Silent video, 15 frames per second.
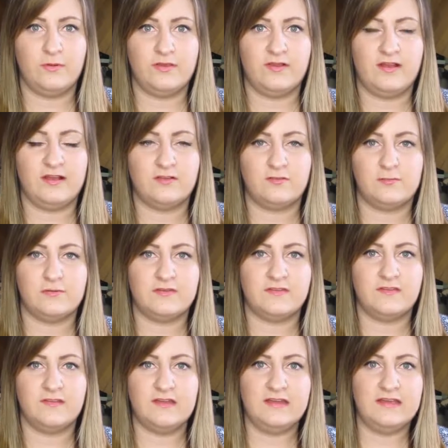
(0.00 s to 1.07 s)
what you guys want
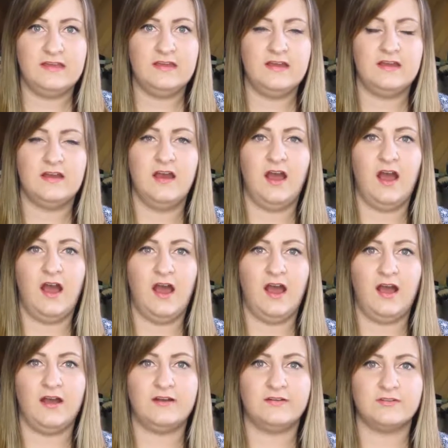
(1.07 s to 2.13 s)
to see
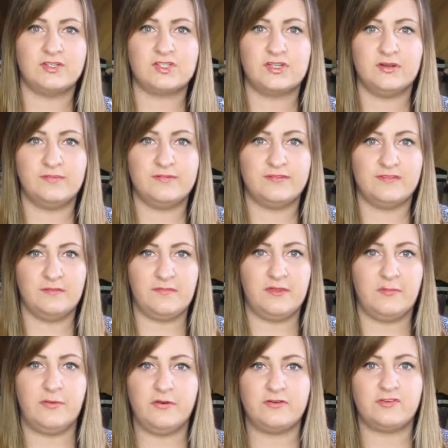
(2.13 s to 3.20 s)
uh should it be
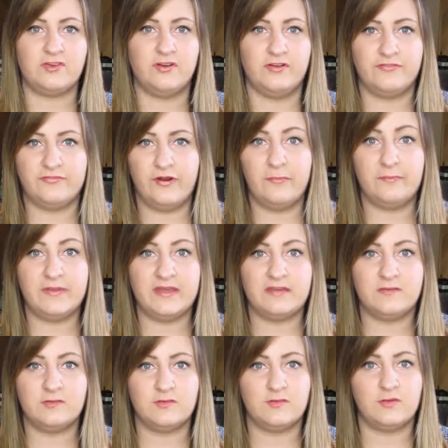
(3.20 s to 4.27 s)
something personal from
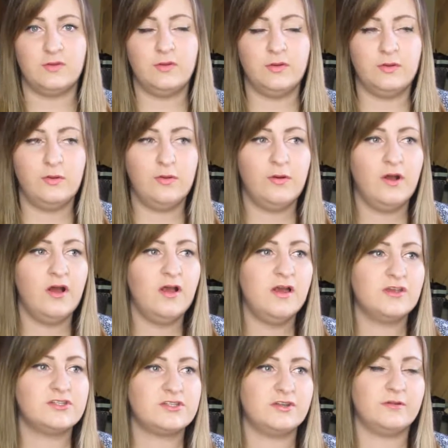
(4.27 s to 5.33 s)
me to you
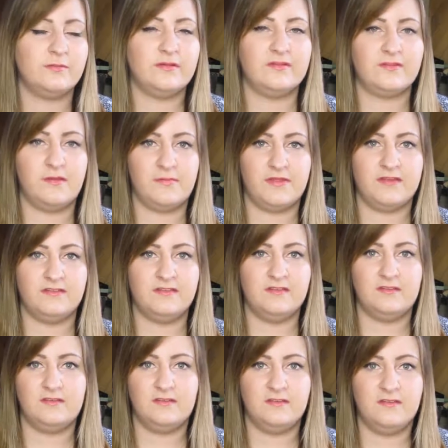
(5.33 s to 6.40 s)
should it be something
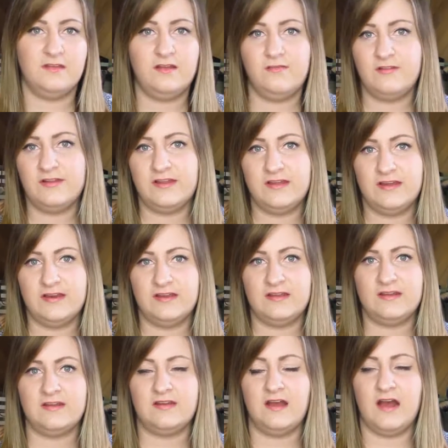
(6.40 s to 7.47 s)
ttc
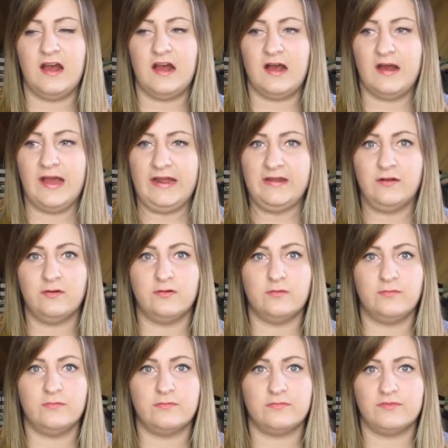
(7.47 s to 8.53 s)
related uh i
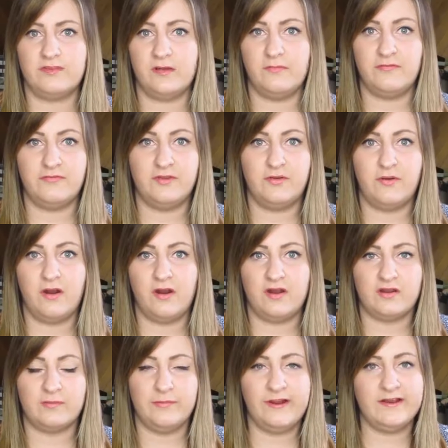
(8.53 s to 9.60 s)
know some of you are
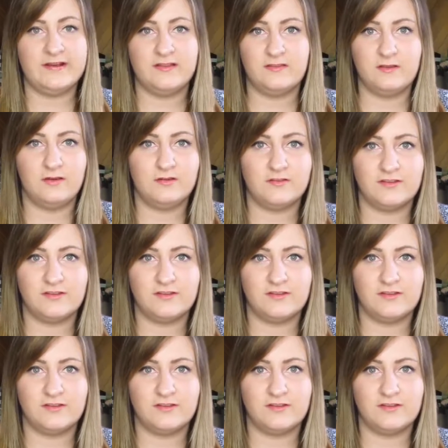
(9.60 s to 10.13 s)
already pregnant though